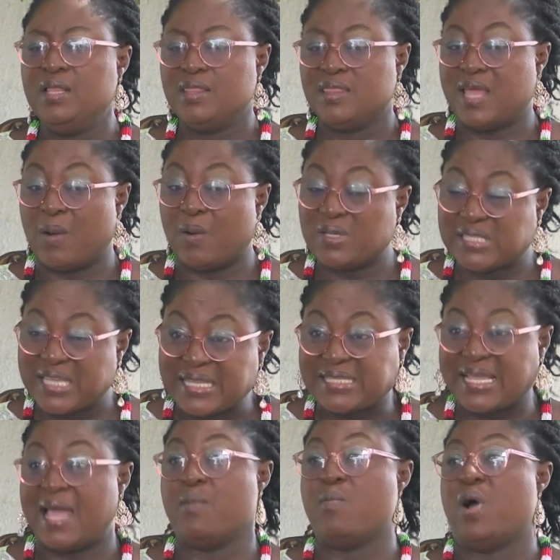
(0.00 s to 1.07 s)
That was the
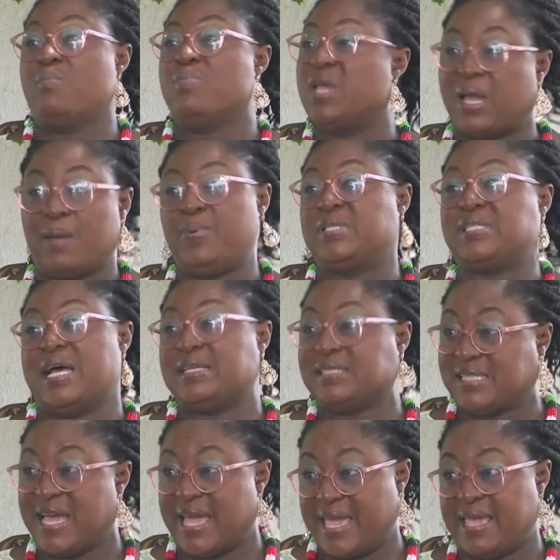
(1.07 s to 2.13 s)
time when I made capital
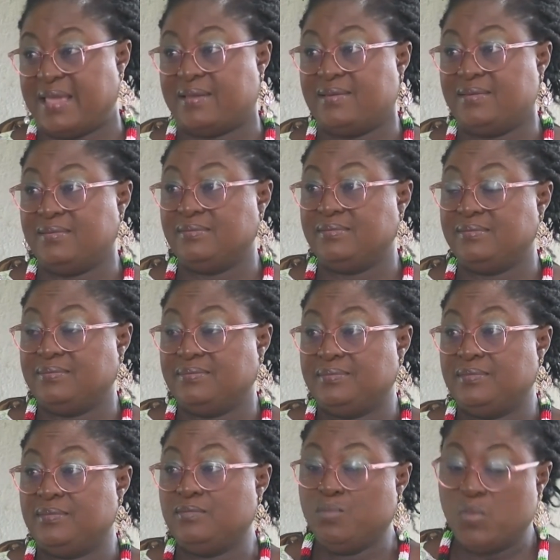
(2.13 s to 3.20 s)
sign.
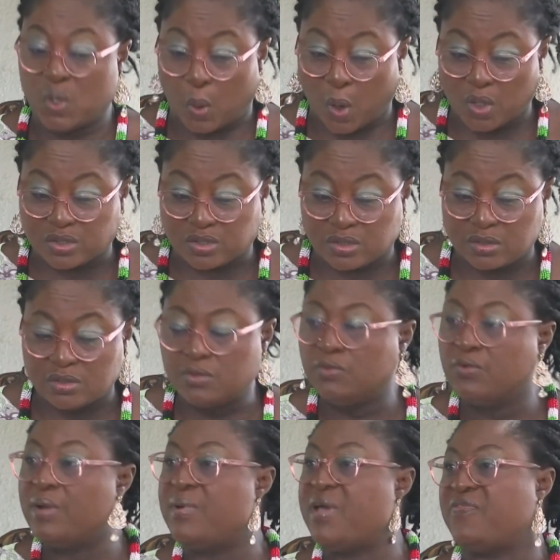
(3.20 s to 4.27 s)
Because
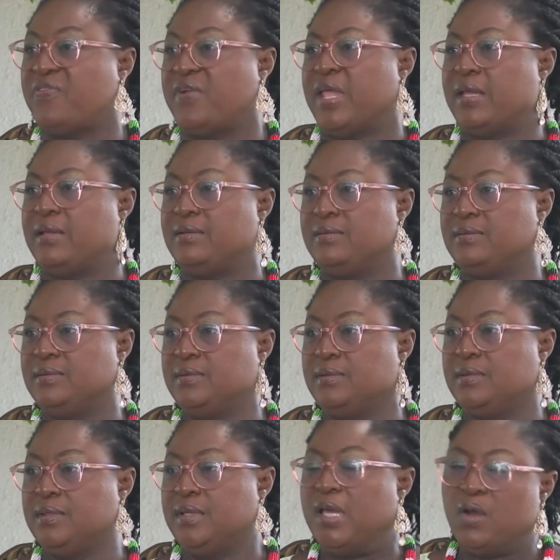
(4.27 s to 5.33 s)
we be fre,
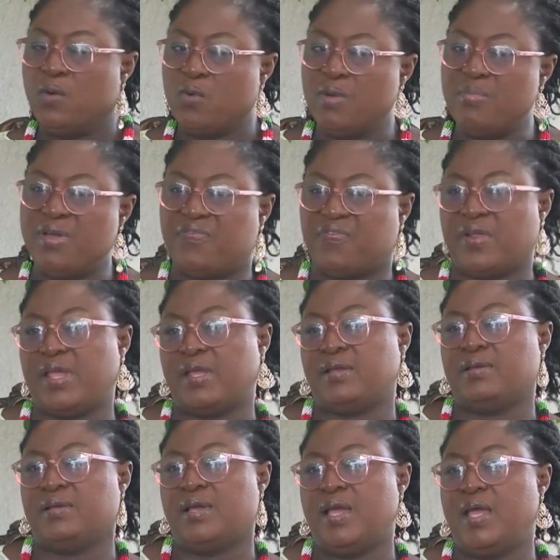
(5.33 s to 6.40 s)

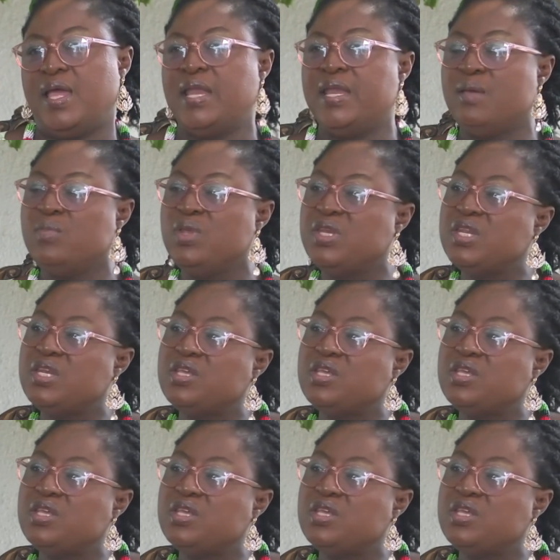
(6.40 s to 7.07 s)
and then me did